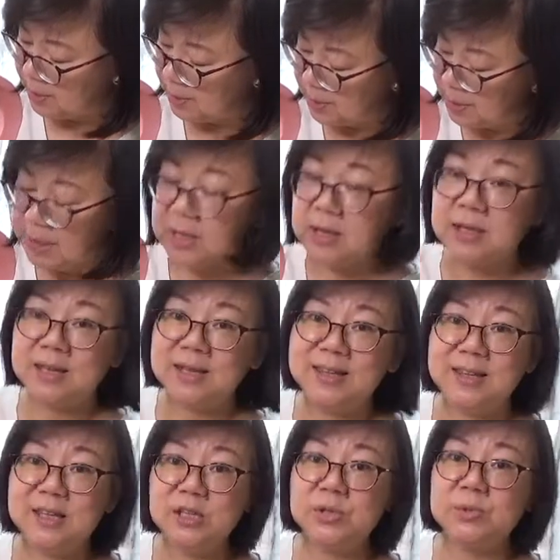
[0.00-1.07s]
think
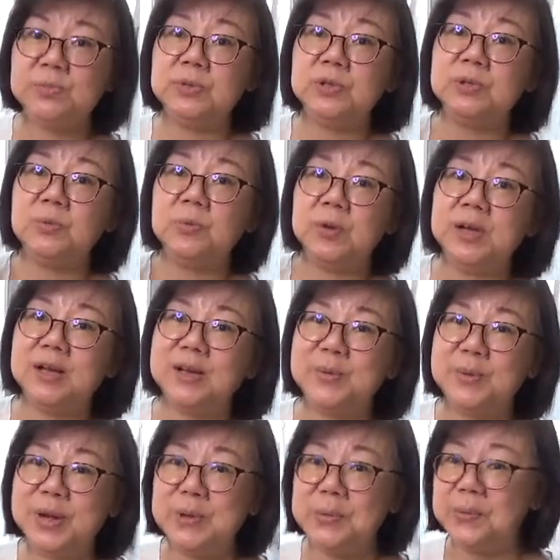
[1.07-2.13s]
this would work
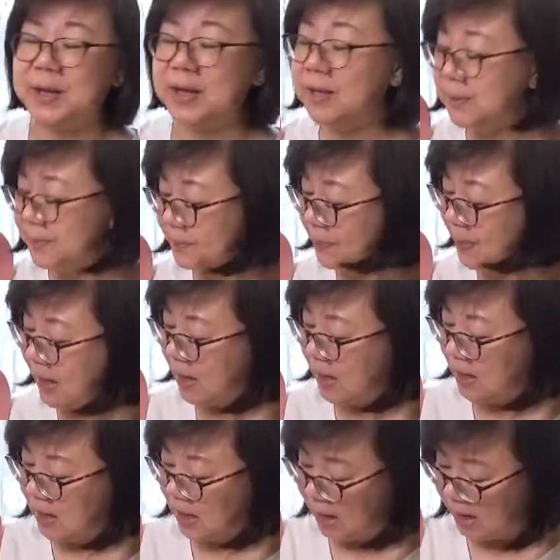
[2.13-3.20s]
quite well,
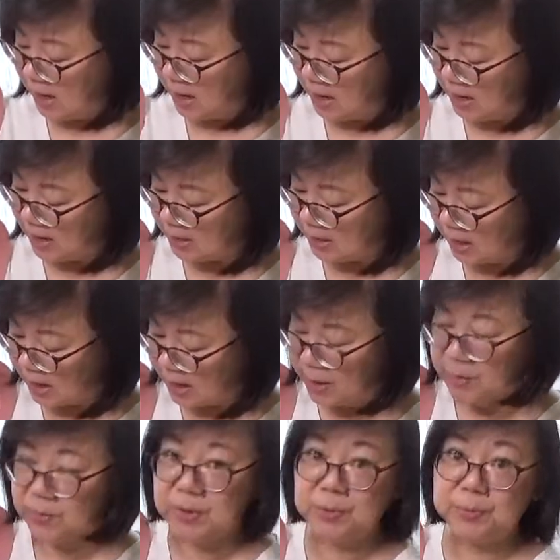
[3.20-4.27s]
and I
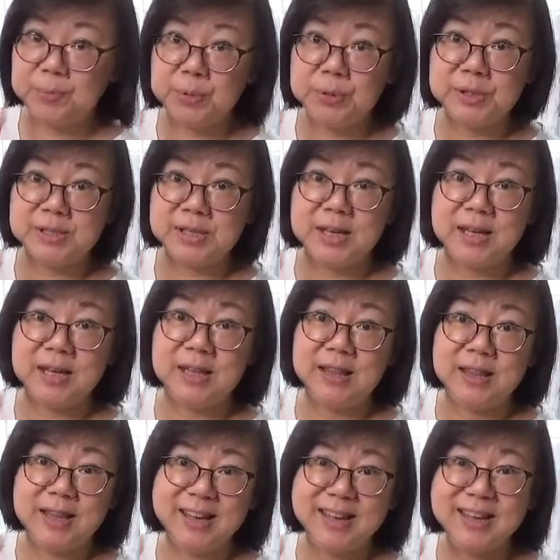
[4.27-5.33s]
will put a
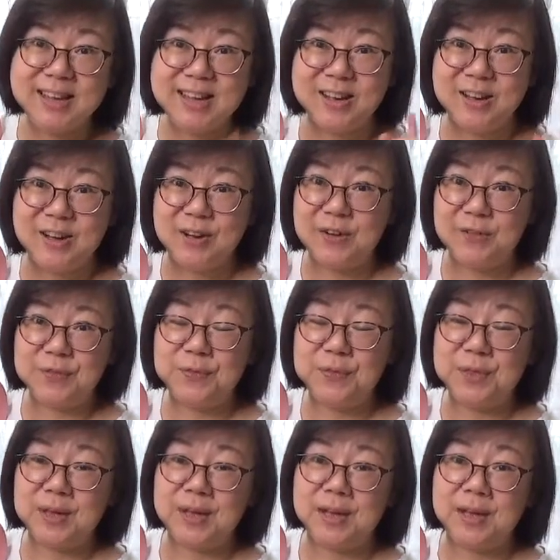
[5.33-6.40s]
link of
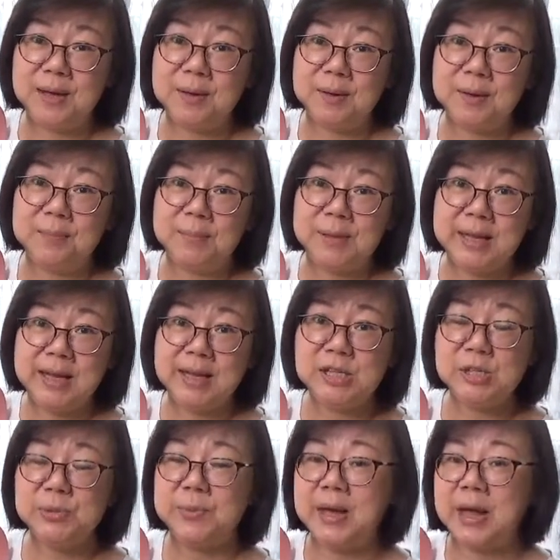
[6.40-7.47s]
the
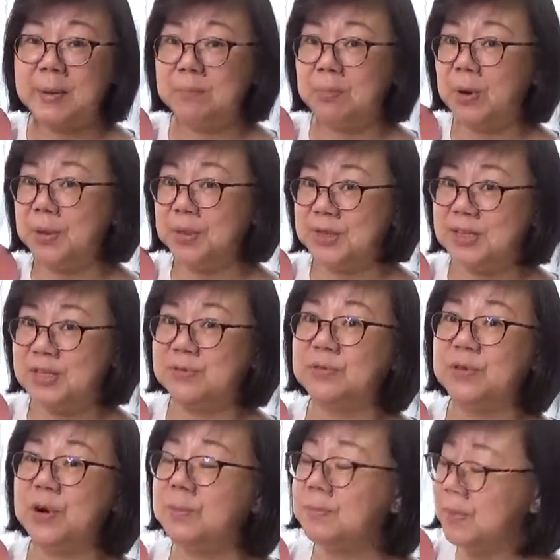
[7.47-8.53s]
place where I bought this
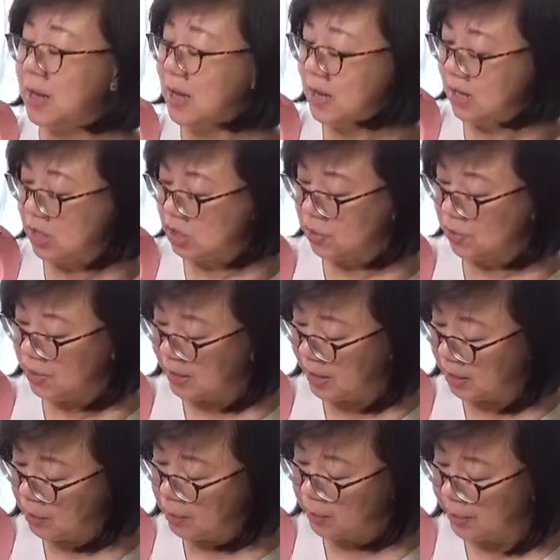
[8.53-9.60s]
from, So you
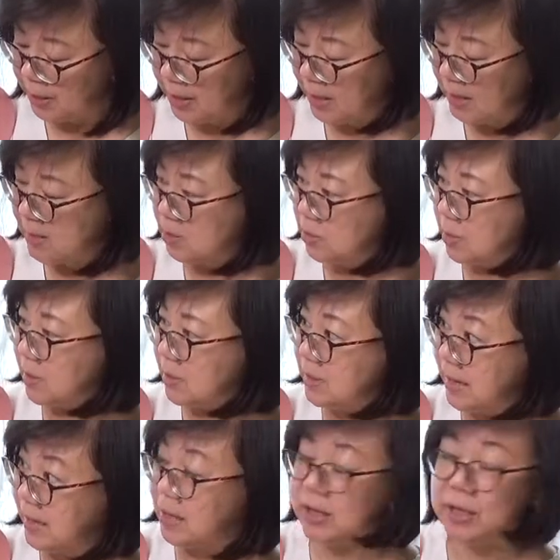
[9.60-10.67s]
can go there and
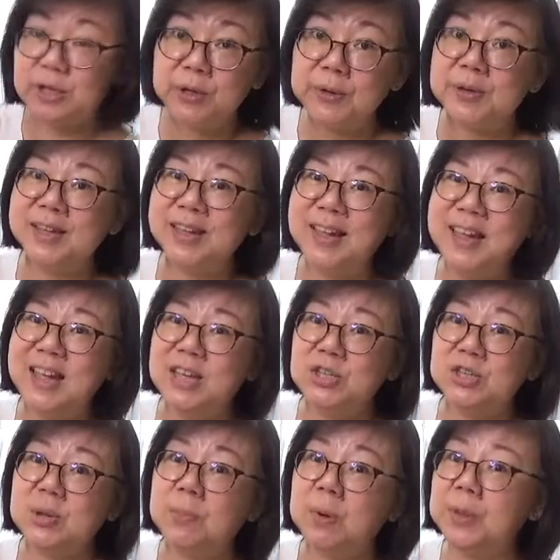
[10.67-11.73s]
take a look.
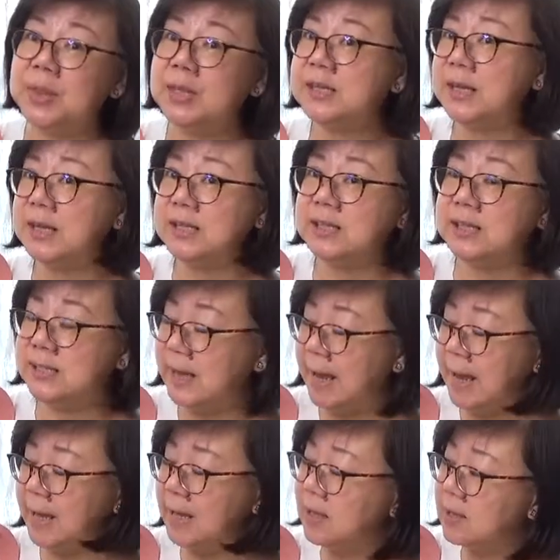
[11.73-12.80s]
So I bought this at the
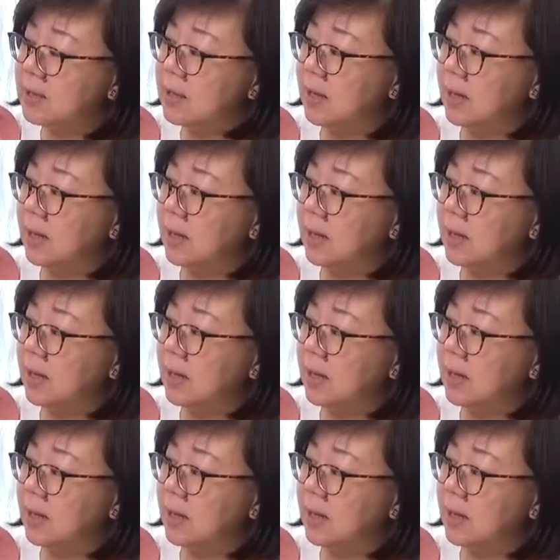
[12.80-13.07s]
sale,